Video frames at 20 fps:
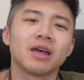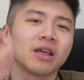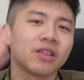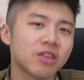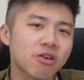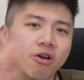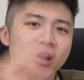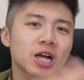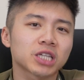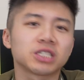
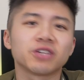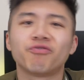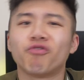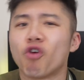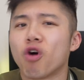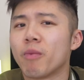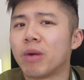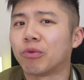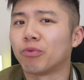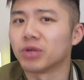There are actually
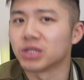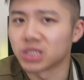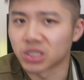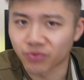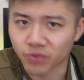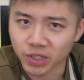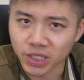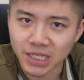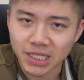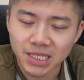4 main reasons
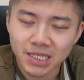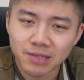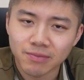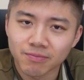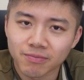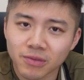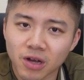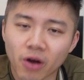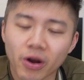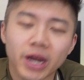for this,
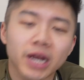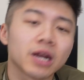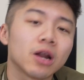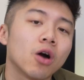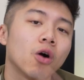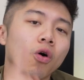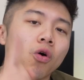all right?